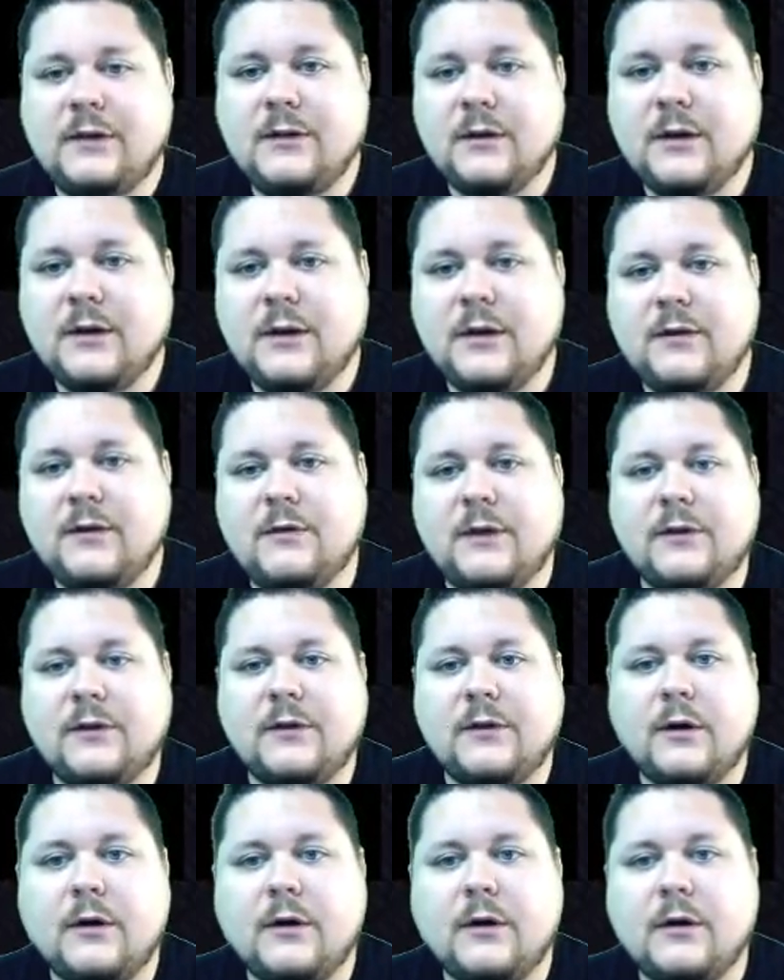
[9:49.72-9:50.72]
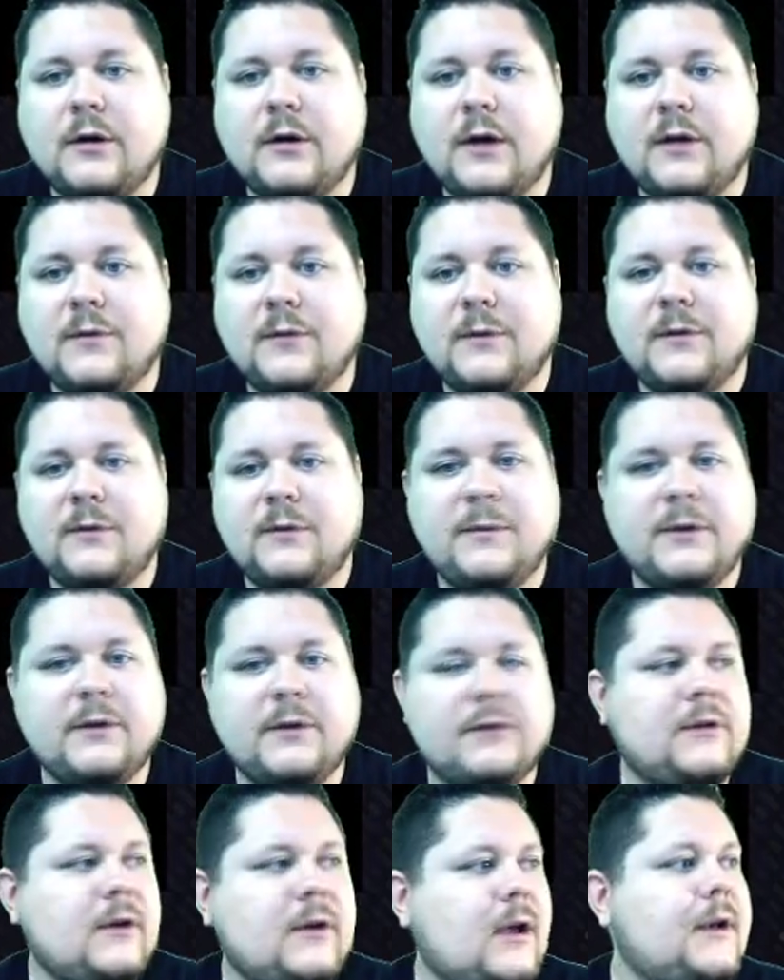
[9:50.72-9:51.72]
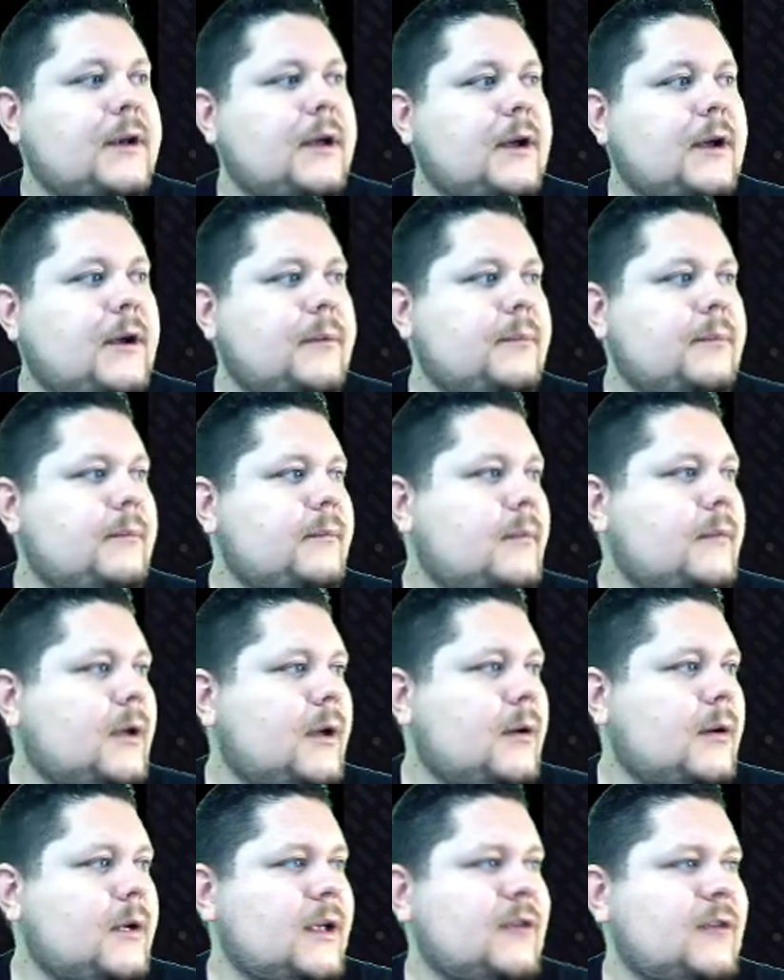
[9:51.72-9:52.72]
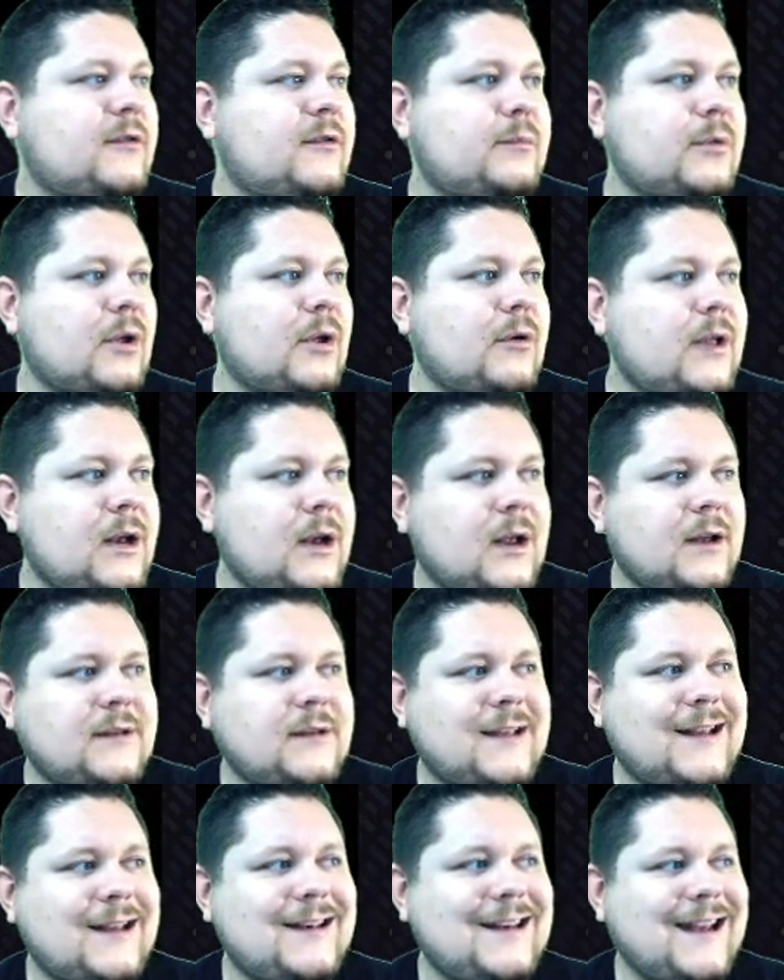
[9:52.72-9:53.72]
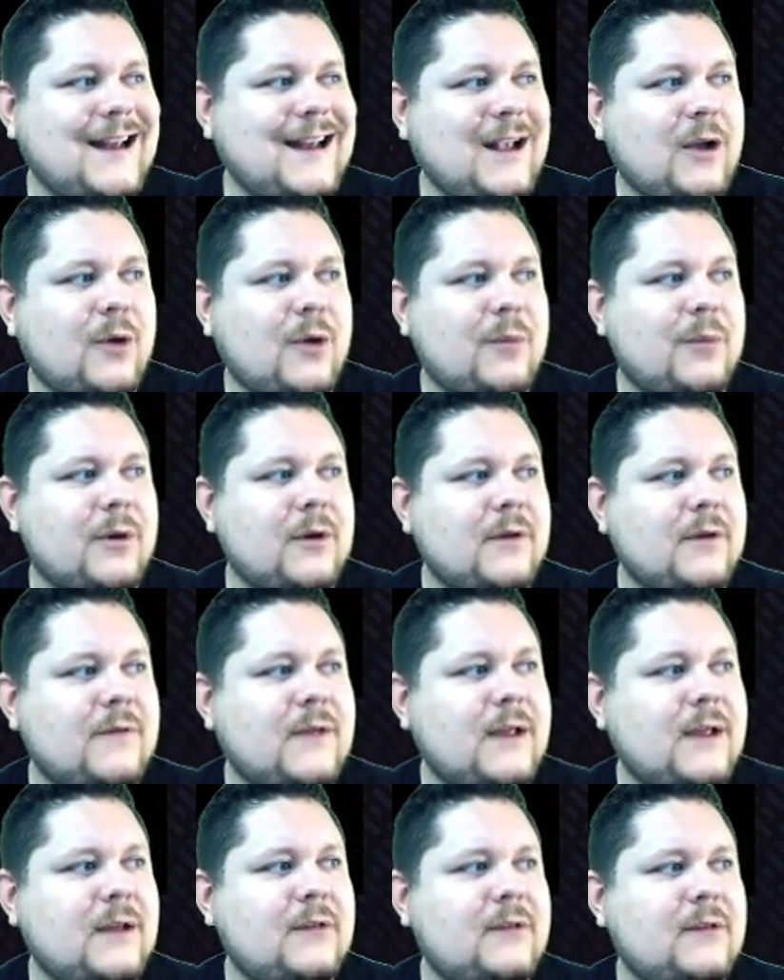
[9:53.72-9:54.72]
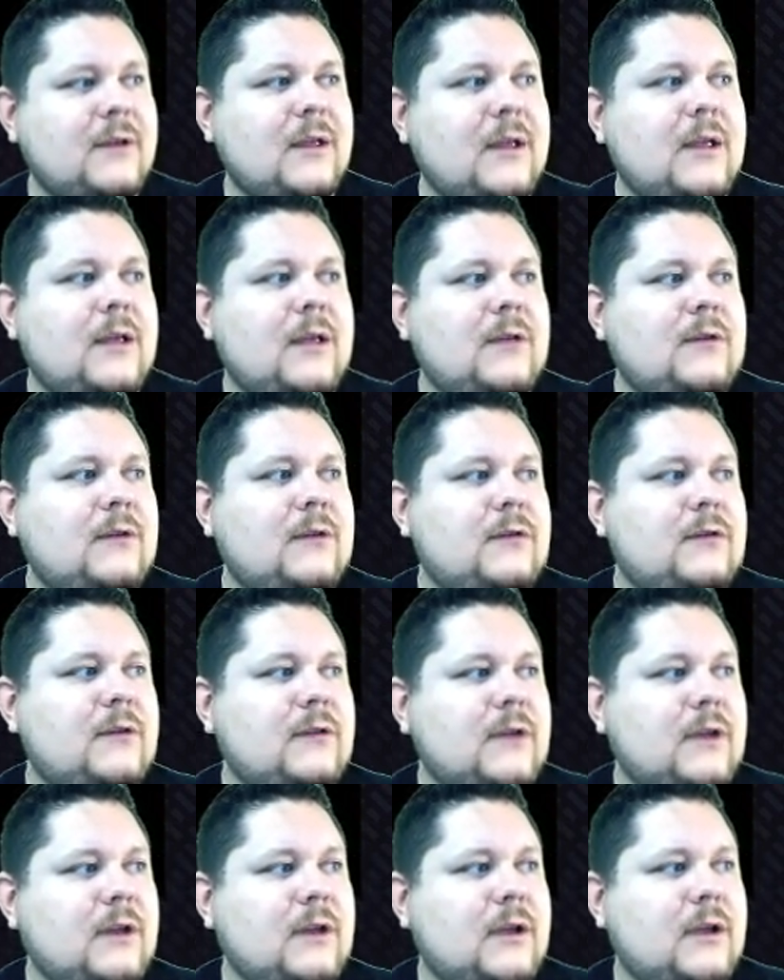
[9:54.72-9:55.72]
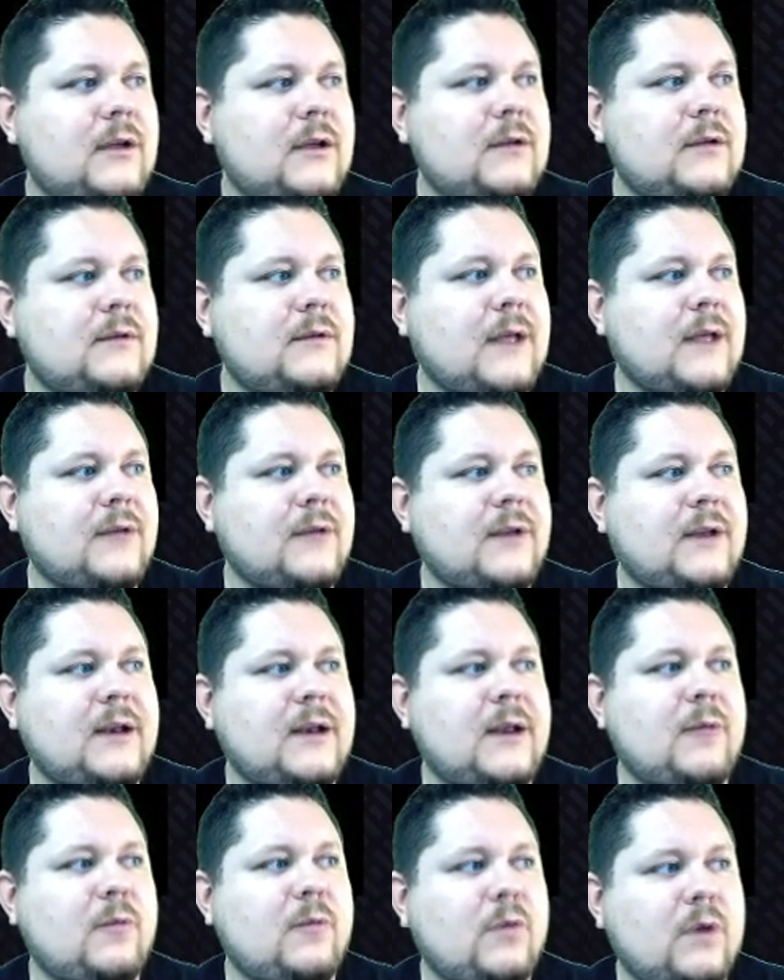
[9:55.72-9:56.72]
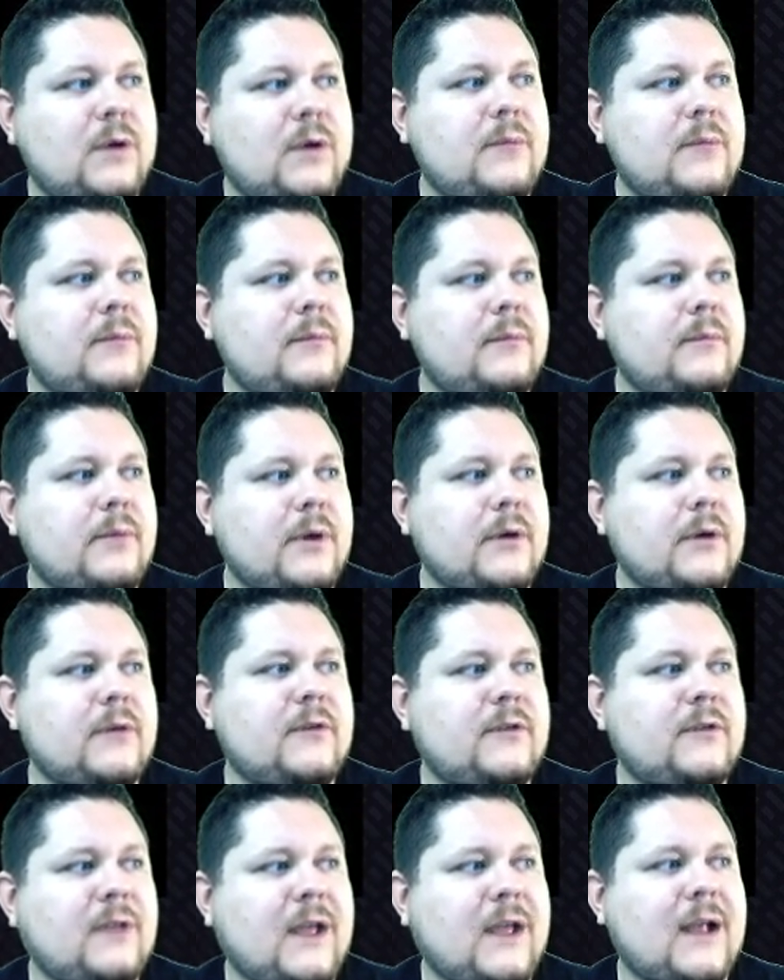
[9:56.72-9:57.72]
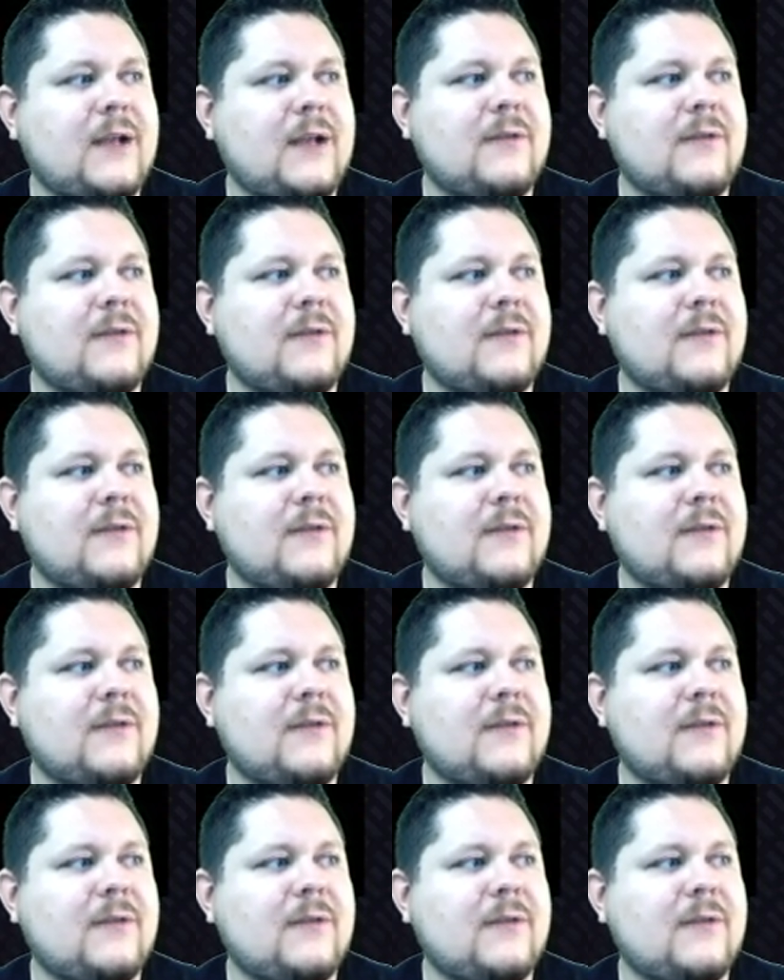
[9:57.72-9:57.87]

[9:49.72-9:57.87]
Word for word: they're going to address her cosmic spears not exploding, not detonating all burn effects. So she's going to now detonate one burn stack